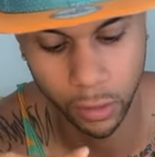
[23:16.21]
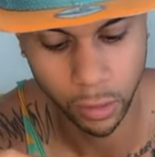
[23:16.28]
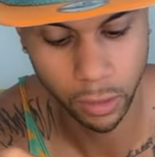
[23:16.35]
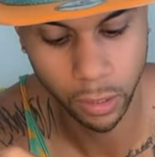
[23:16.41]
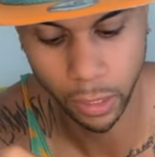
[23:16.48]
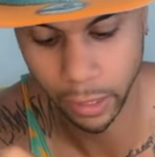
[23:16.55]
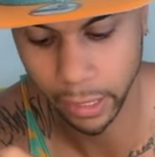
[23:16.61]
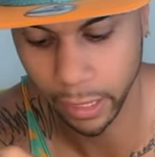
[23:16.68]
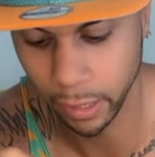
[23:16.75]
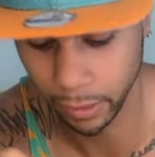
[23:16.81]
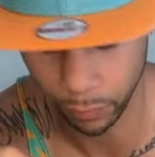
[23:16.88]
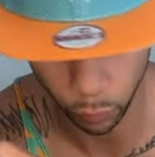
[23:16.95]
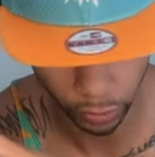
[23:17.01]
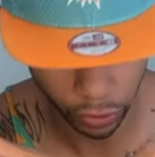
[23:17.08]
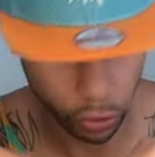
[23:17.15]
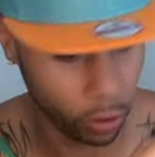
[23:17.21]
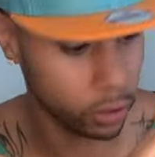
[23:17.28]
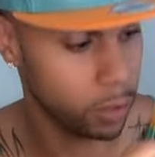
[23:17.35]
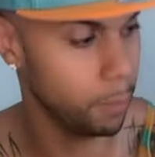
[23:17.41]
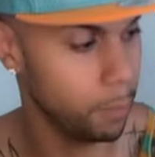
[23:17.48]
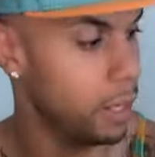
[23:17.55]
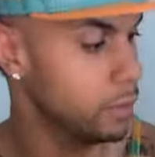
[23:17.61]
Again, and we talked
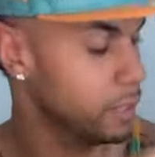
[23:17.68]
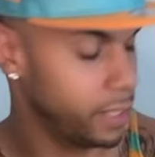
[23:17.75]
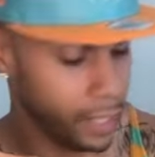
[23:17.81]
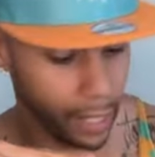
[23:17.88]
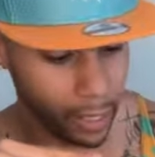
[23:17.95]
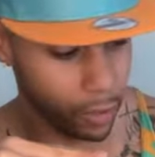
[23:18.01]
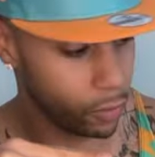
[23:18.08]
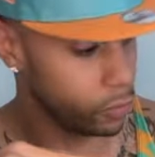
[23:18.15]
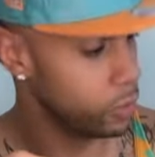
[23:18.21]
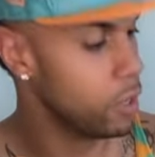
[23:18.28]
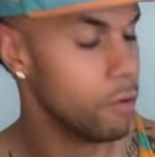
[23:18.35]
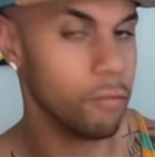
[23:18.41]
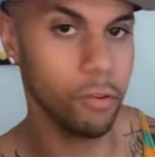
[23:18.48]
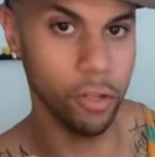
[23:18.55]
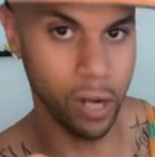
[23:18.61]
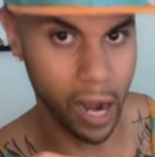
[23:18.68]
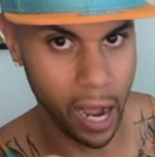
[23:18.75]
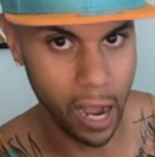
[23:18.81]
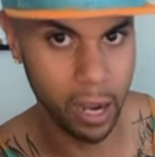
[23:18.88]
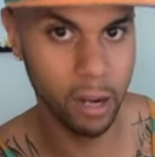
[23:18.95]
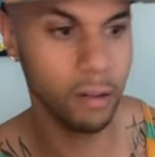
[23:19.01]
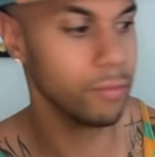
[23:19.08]
about the kale for your
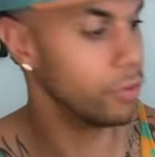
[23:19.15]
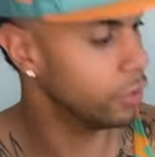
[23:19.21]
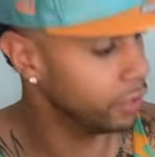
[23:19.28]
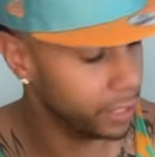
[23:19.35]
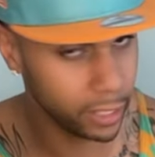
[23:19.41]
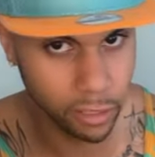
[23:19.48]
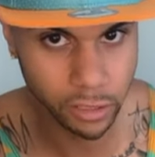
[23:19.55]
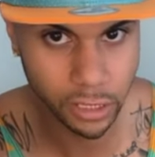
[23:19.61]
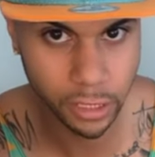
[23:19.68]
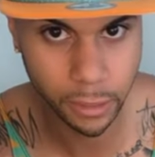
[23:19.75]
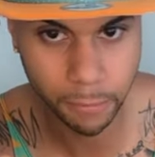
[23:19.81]
iron, for your energy,